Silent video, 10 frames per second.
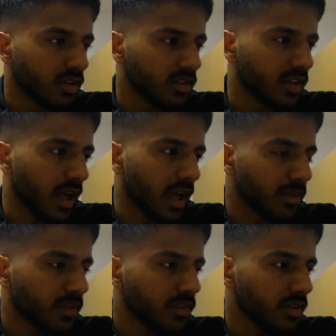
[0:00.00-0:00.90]

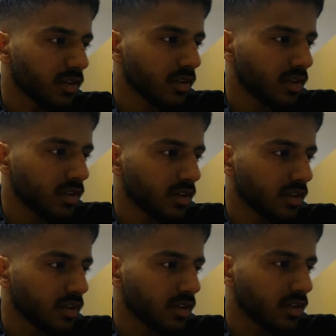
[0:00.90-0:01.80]
depths
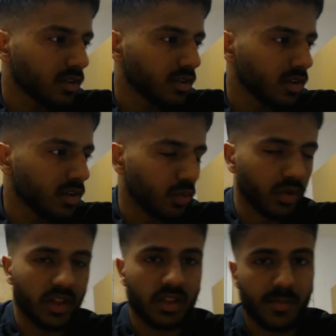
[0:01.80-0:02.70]

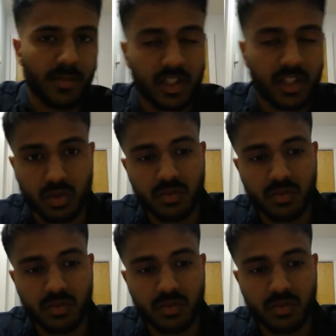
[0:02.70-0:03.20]
within the metal,